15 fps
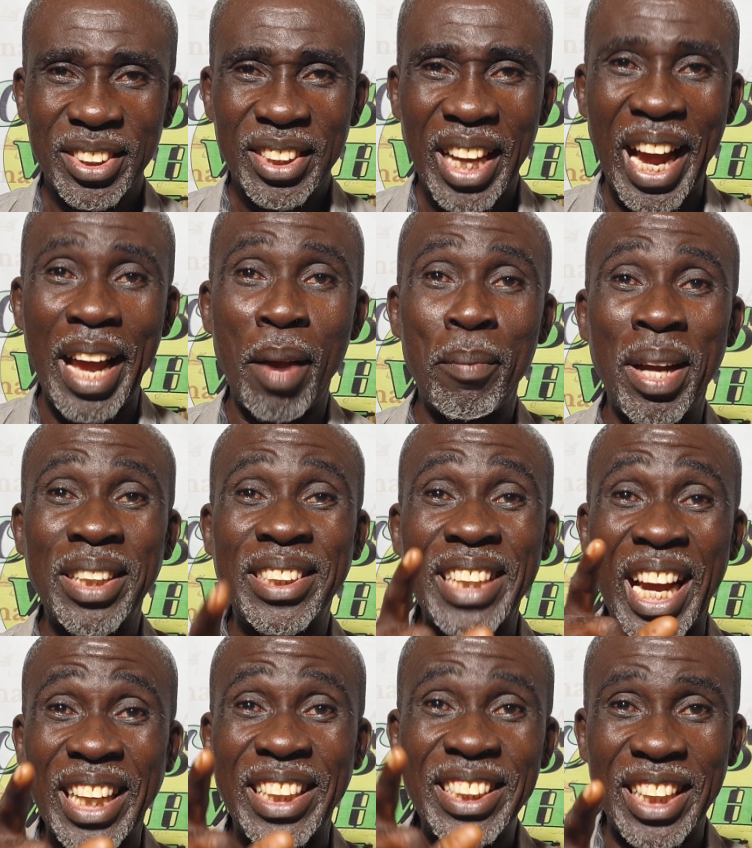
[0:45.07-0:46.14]
I am
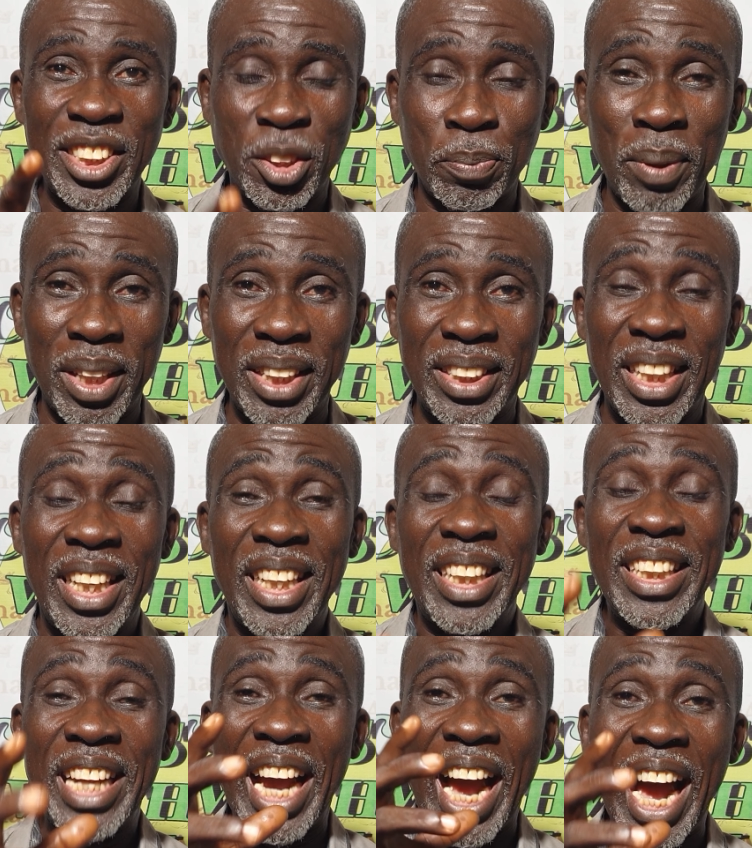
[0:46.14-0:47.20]
attacking the spirit.
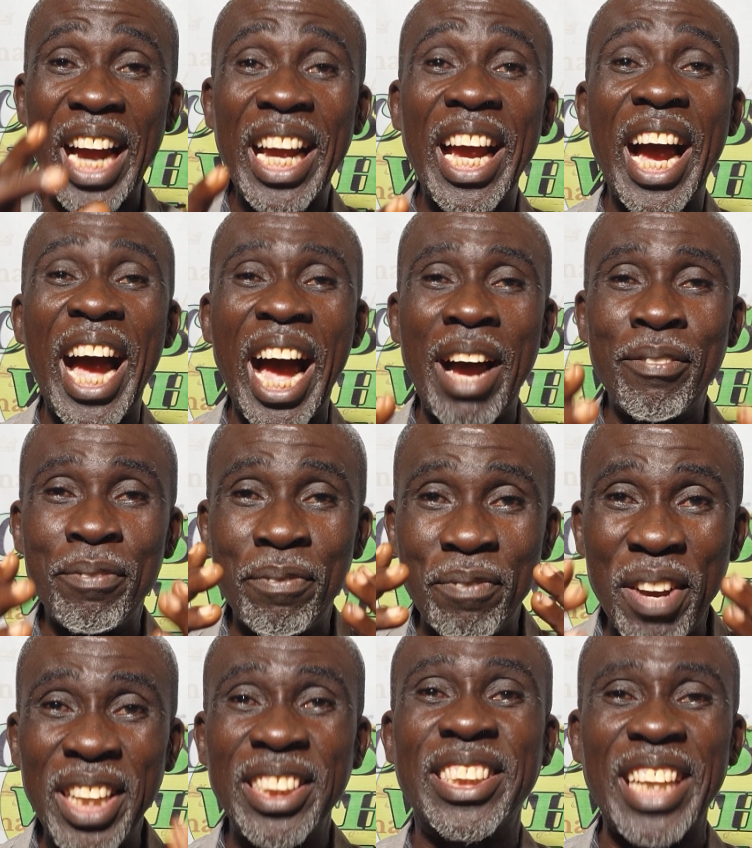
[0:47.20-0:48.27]
The anger I
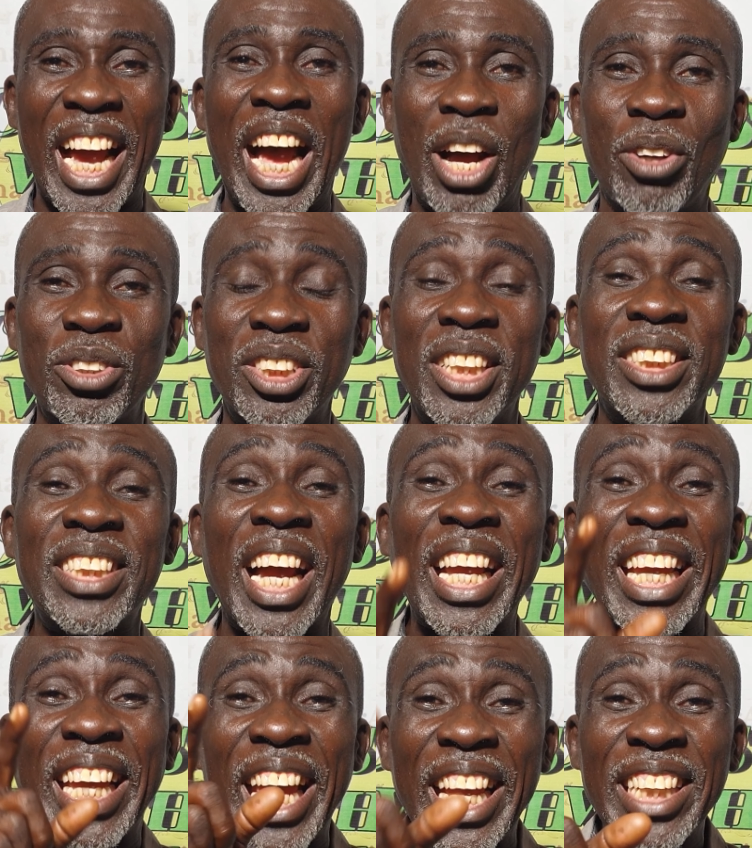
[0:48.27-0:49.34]
vent out is
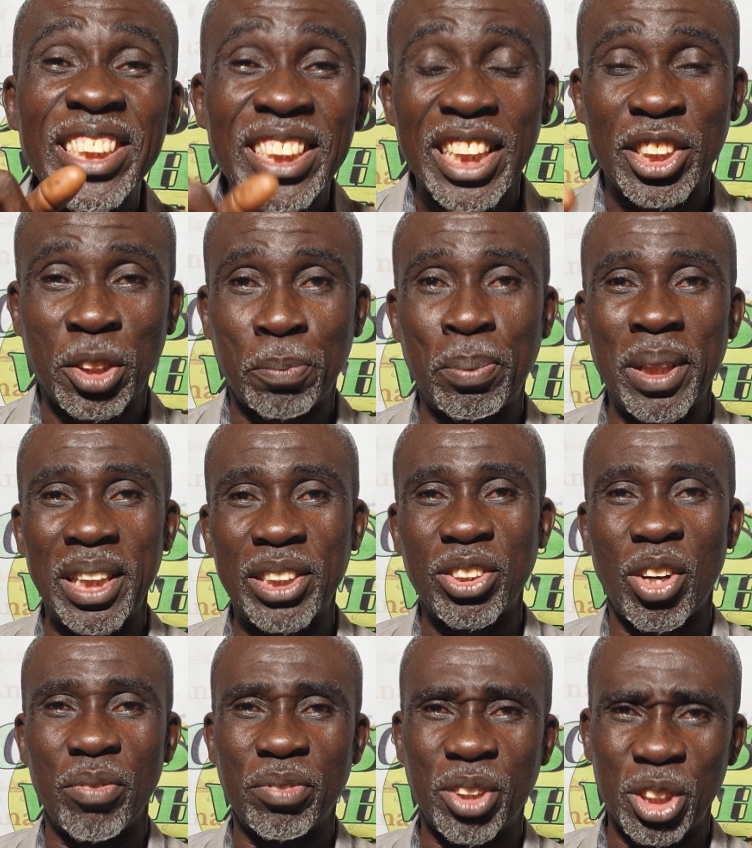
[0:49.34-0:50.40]
against the spirit
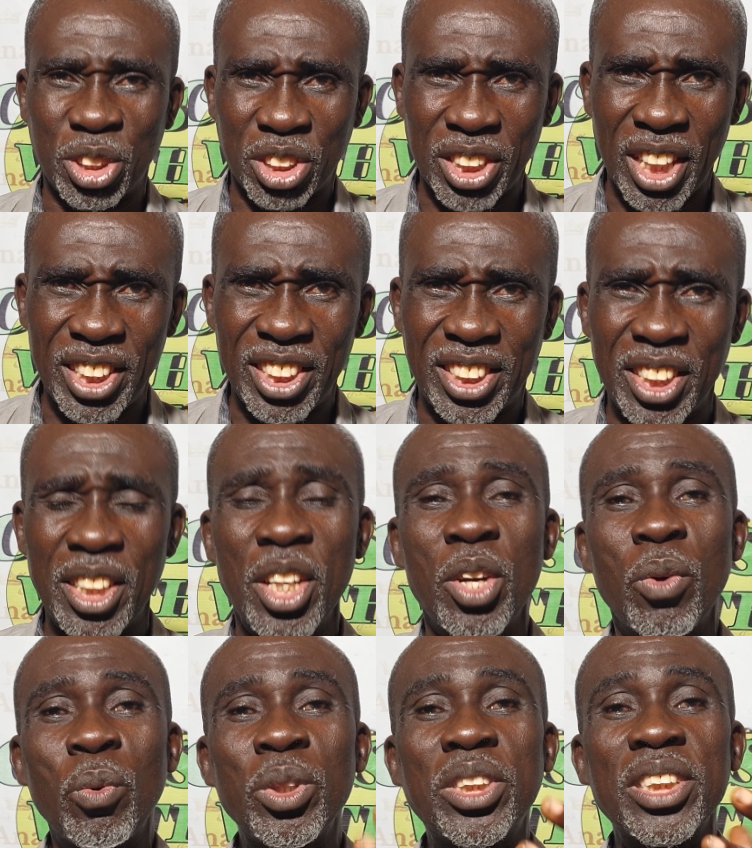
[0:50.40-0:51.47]
of Christianity,
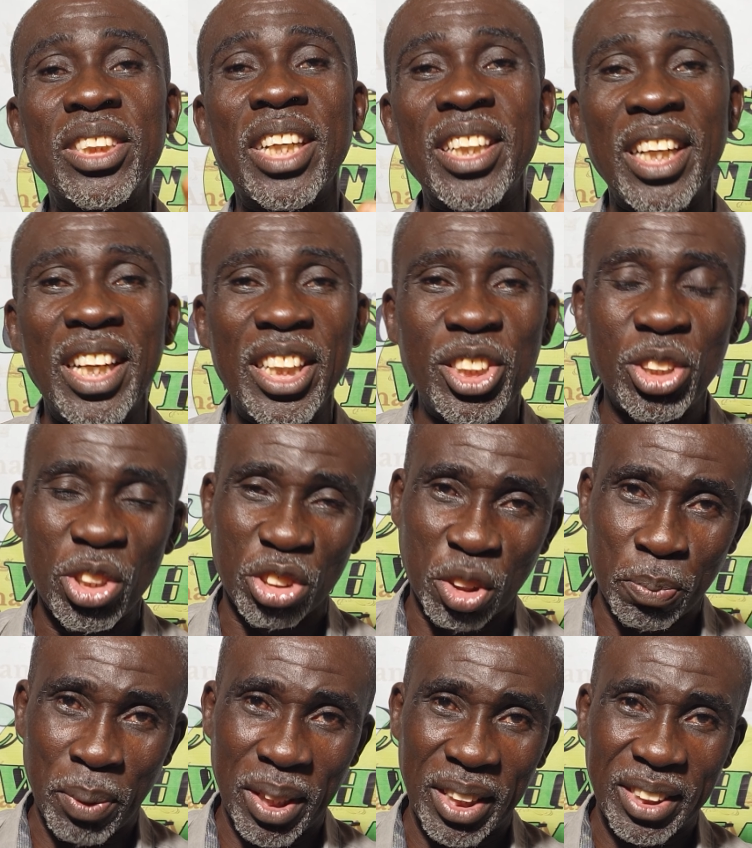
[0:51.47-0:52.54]
which is a religious
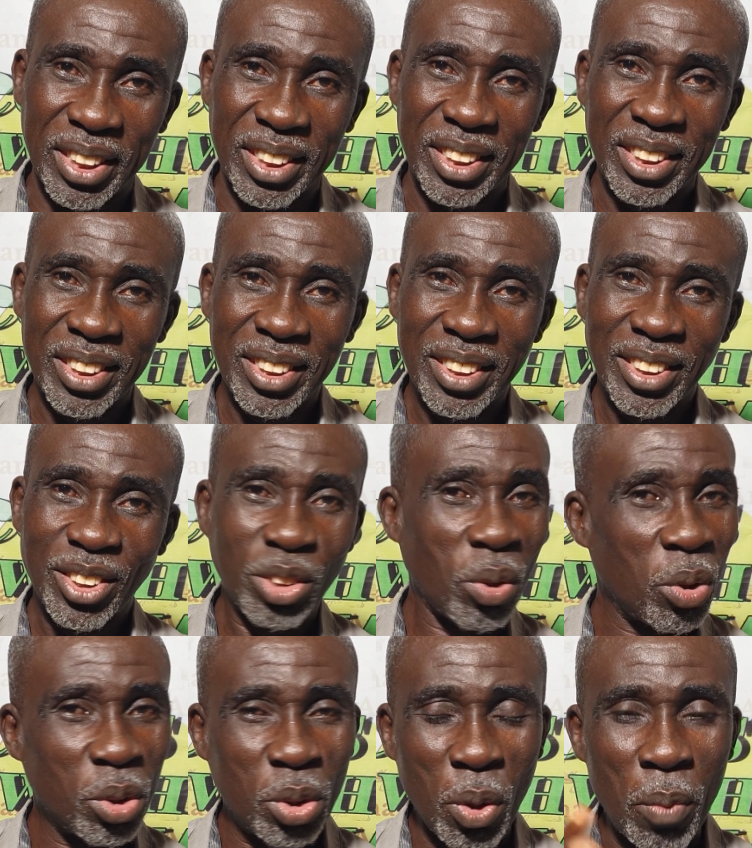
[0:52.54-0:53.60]
spirit. So
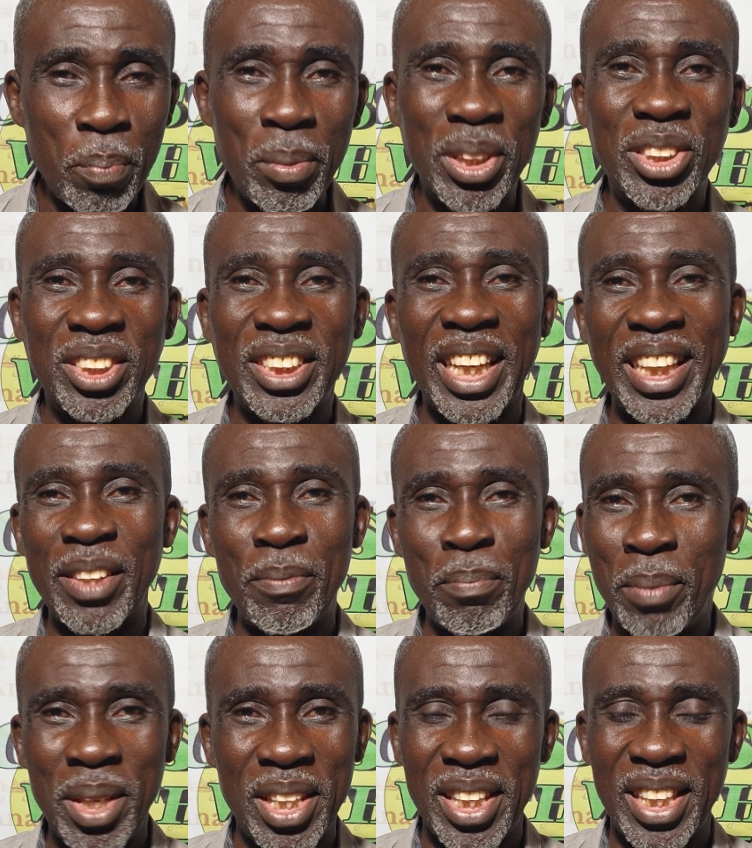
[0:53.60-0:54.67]
don't mistake
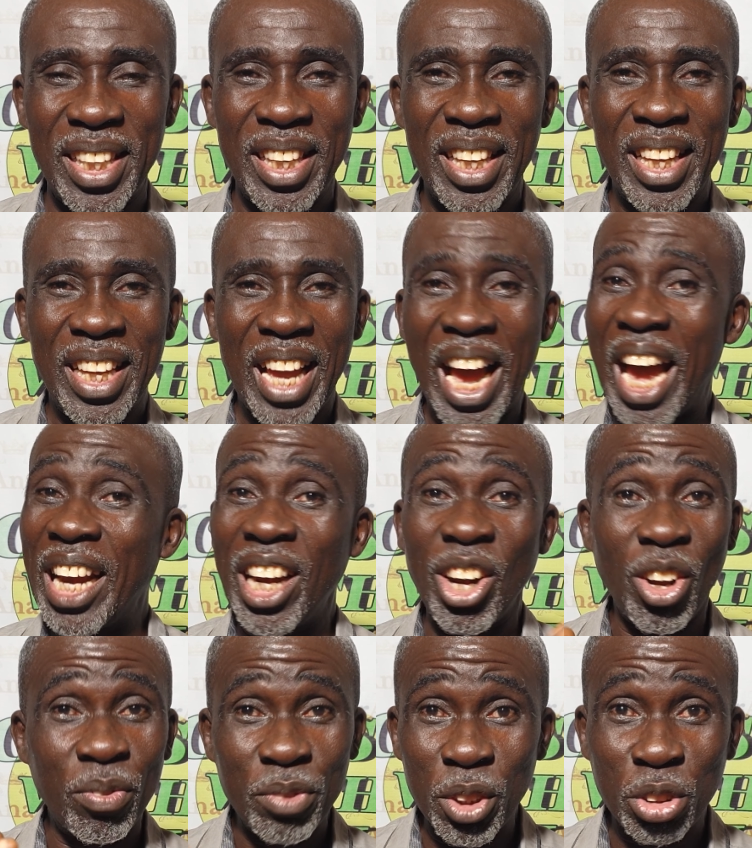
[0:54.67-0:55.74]
me. I
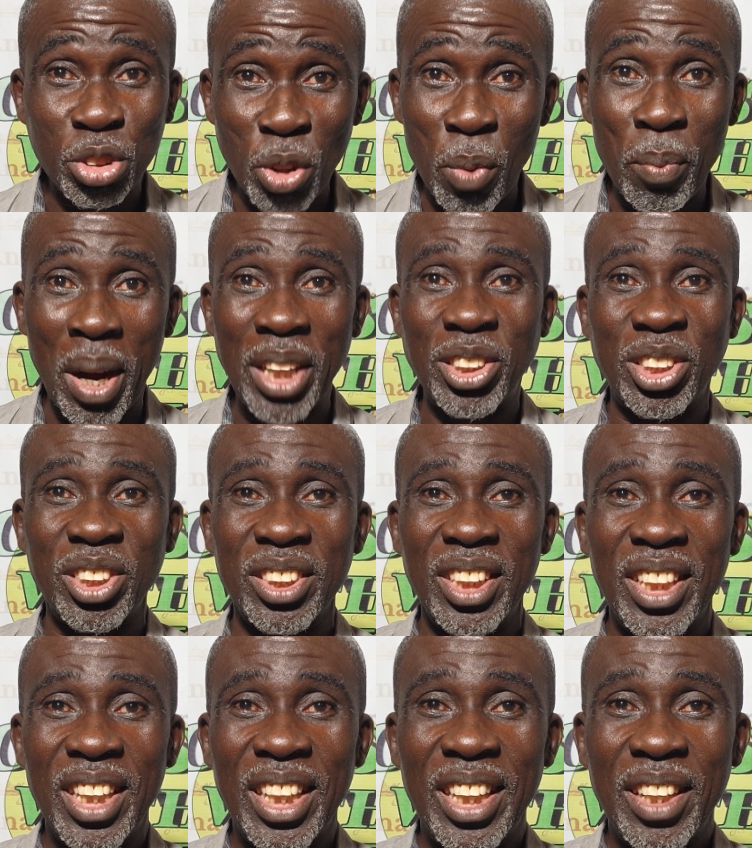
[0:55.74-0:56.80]
love you so much
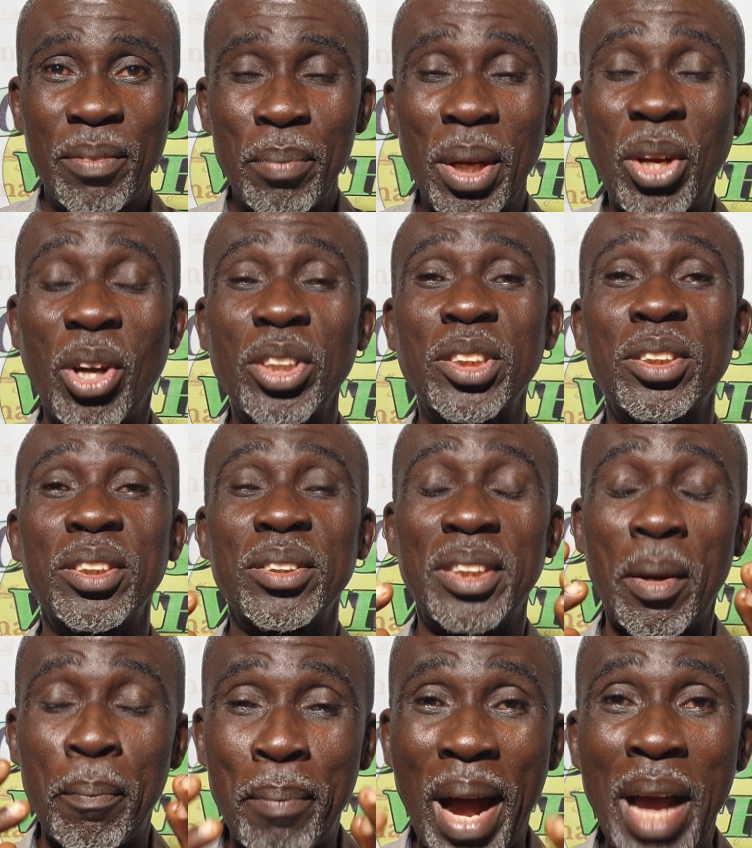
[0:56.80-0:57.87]
because the
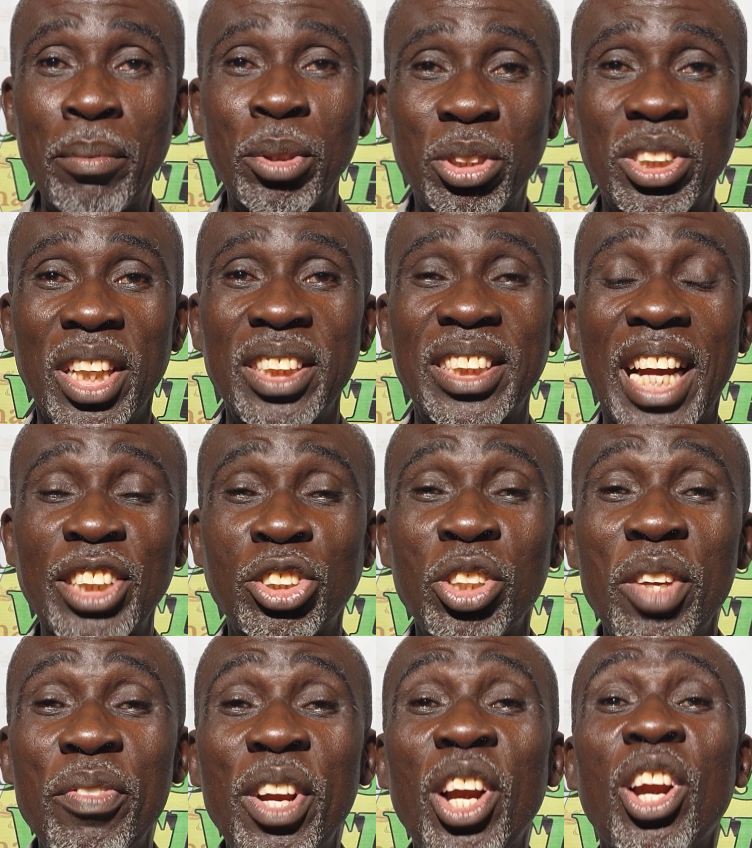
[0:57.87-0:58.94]
Bible says I should
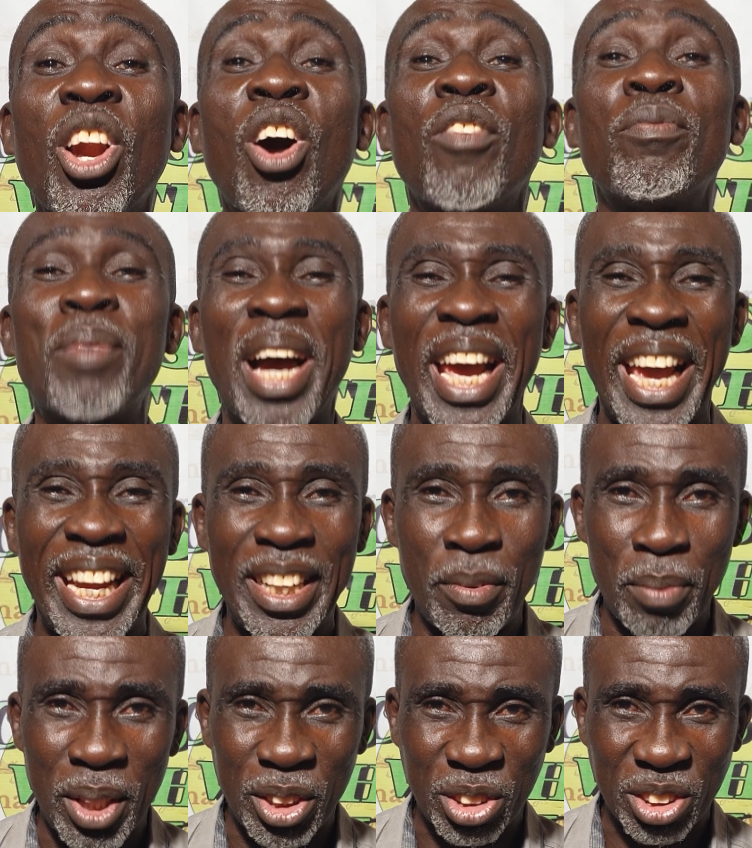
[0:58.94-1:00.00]
even love my
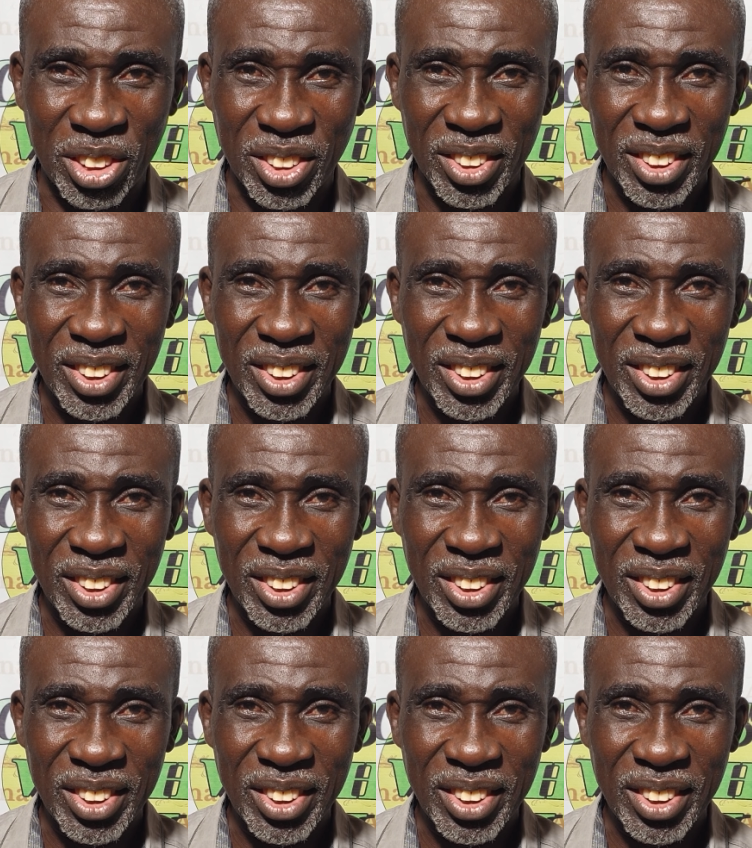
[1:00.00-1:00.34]
enemies.